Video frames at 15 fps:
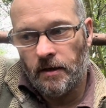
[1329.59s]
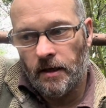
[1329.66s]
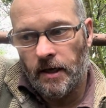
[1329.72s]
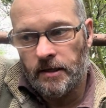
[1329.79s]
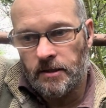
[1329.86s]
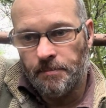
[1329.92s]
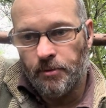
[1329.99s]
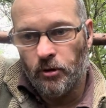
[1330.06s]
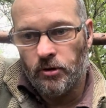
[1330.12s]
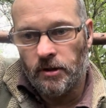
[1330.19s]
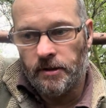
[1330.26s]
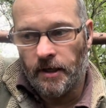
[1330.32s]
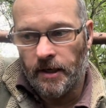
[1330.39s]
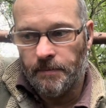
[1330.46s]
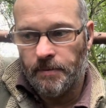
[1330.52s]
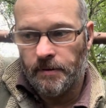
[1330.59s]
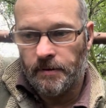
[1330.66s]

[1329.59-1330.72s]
as a prototype,